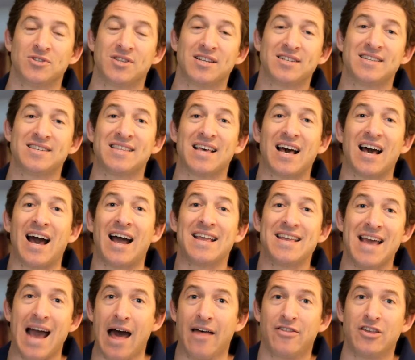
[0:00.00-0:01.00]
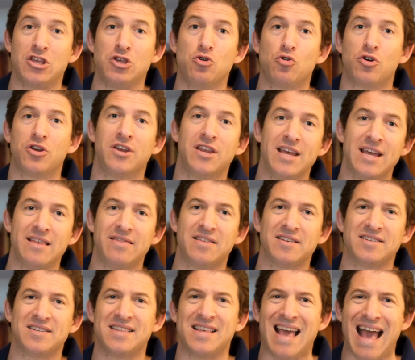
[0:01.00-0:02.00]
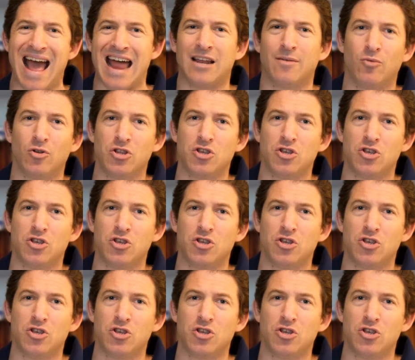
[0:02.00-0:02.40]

This is the chaya that you can eat. This is the animal